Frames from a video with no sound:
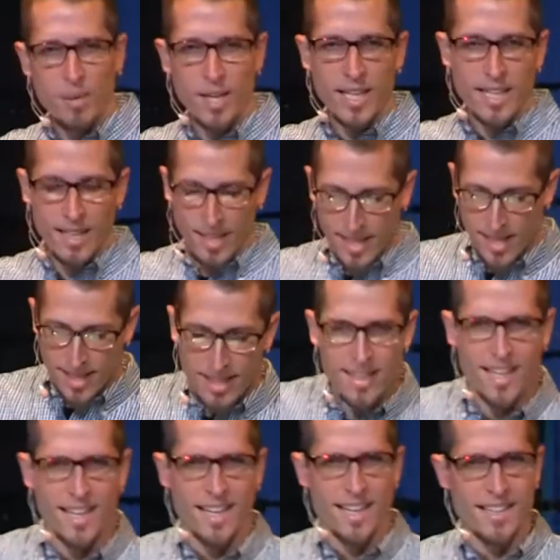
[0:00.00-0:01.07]
blanket on,
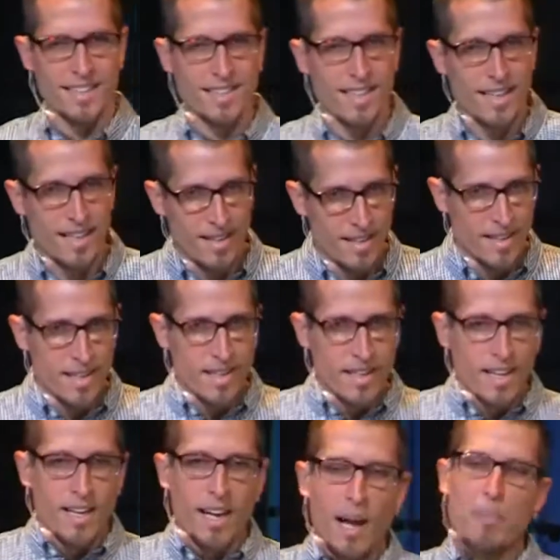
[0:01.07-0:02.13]
and uh,
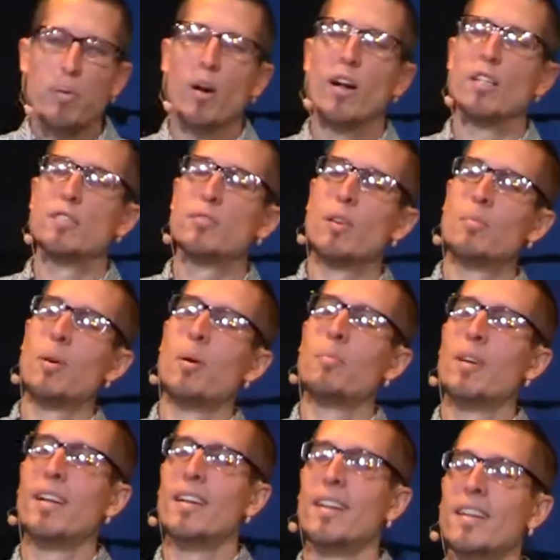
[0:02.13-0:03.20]
I paused for a
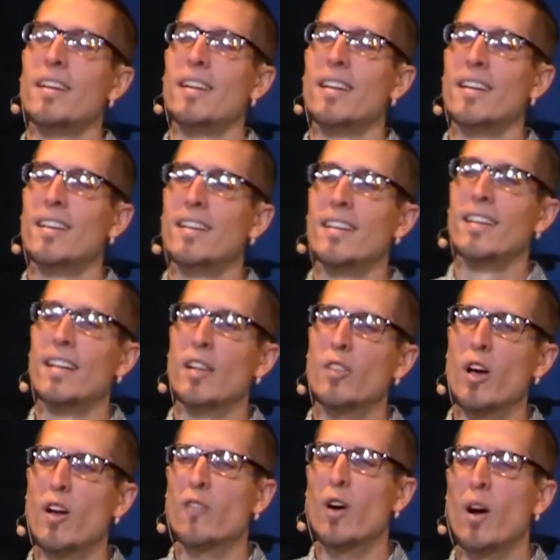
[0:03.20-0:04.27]
moment,
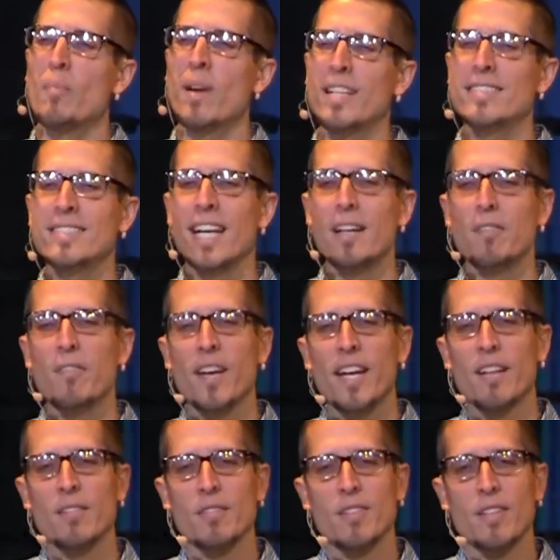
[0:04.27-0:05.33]
thought of all my state
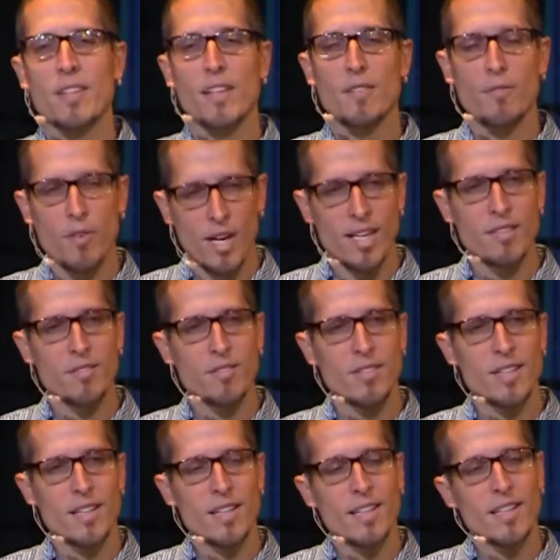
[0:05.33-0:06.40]
fans, friends.
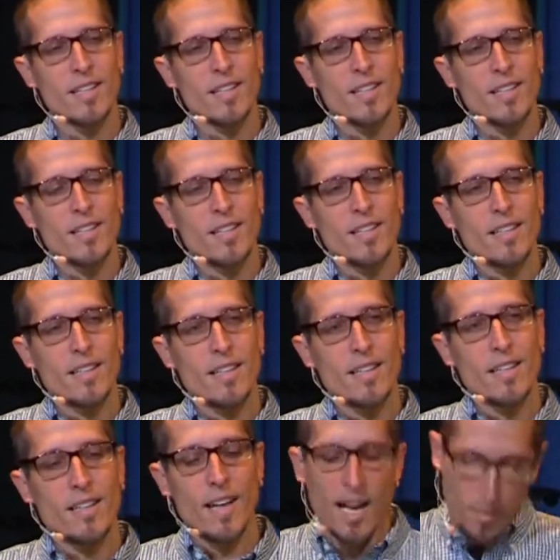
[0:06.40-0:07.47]

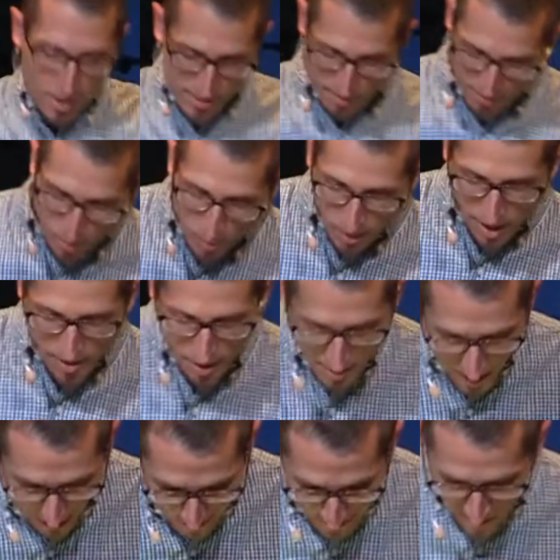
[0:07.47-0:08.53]
Anyways, let's move on.
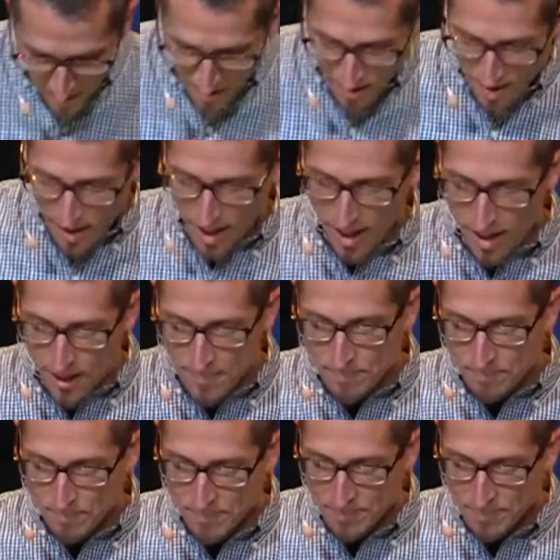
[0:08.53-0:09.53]
Okay. Um,